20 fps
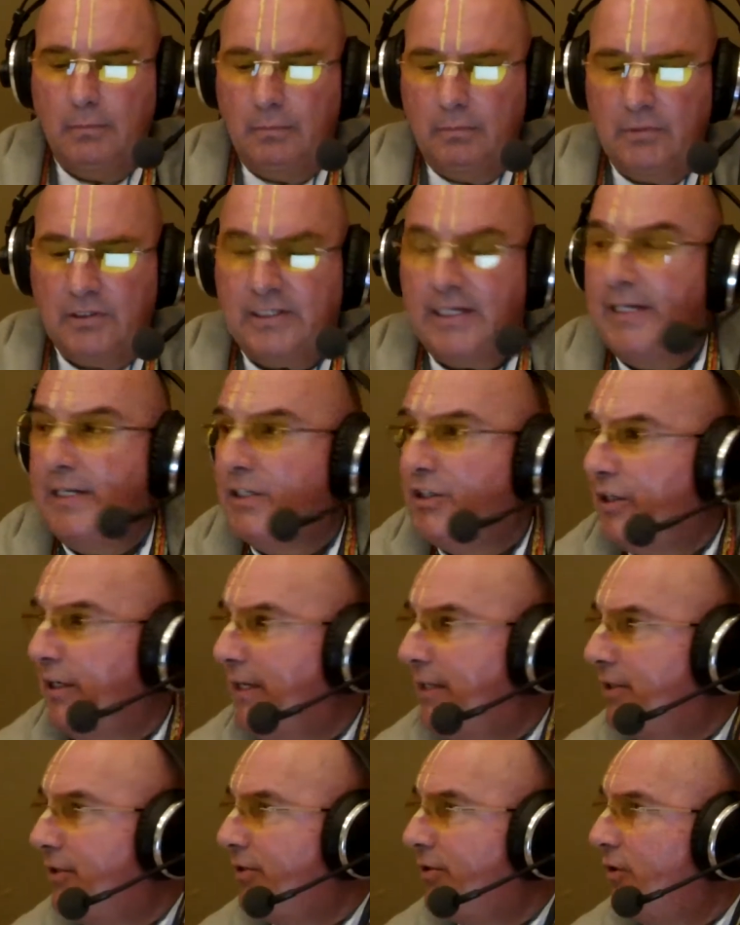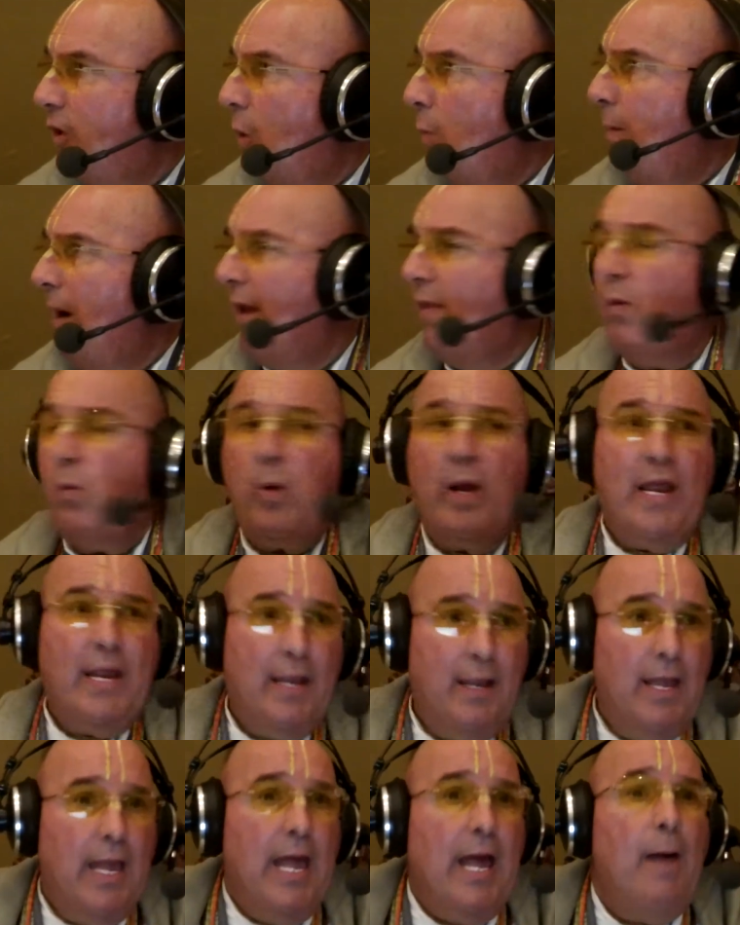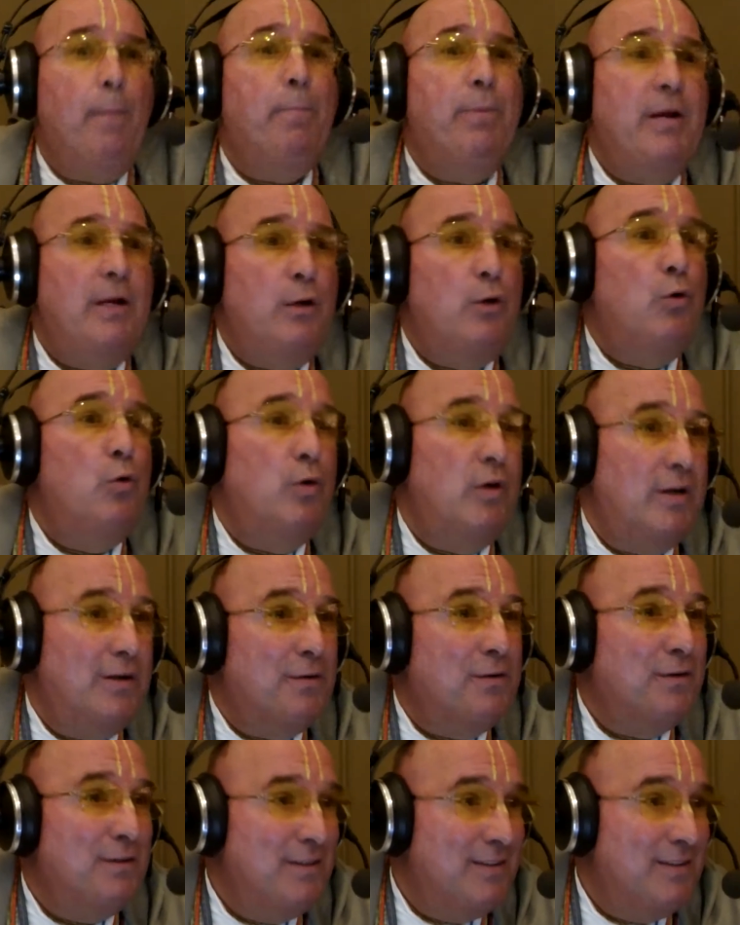since it's, oh, by the way, Happy New Year.